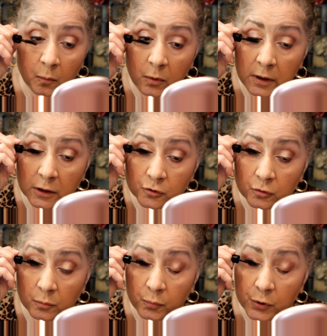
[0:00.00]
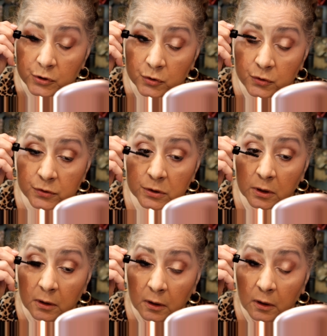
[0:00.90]
Natural bristles.
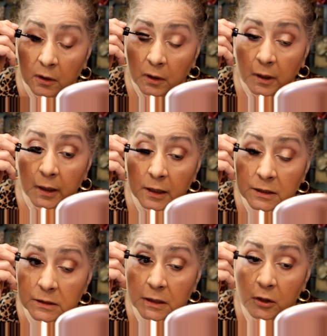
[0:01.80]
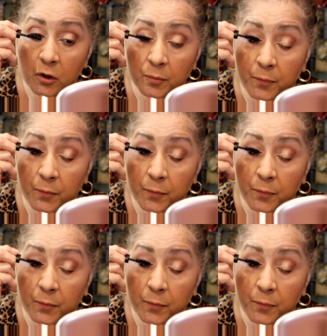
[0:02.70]
It is a little